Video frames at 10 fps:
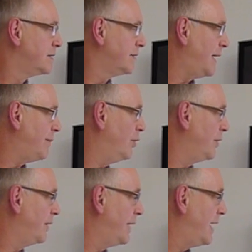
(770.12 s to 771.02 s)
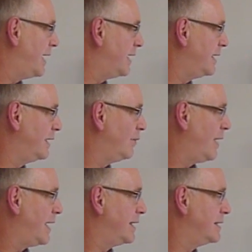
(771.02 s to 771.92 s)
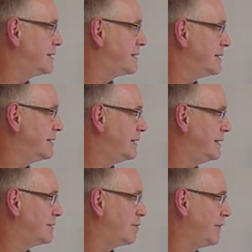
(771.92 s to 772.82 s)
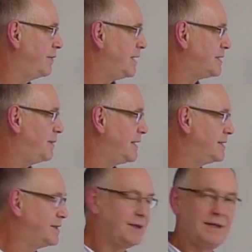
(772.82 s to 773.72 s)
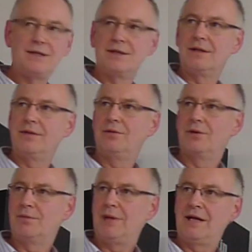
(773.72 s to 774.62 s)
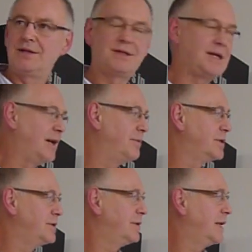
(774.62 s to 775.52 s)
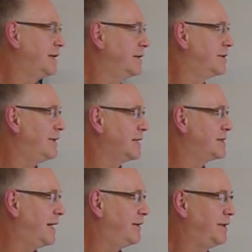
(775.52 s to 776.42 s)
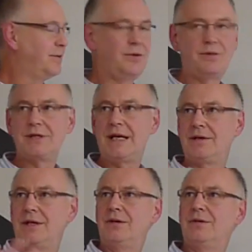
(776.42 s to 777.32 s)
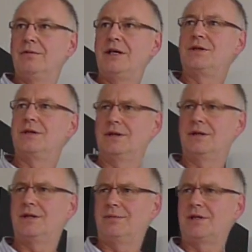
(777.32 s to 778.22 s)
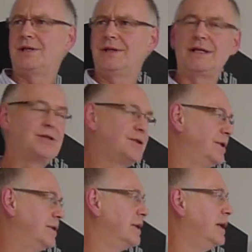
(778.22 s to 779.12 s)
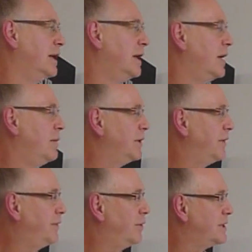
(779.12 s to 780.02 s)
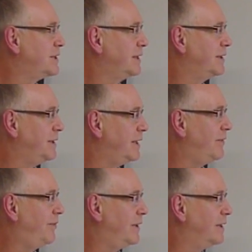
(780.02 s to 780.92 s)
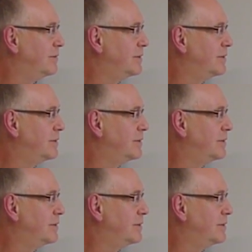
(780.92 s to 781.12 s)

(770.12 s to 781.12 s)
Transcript: that point there, in a way, is one of the best places to listen if you want to balance sound, because you're getting the direct sound and the room sound in equal measure, and to some extent that's true. But if you're listening in the near field,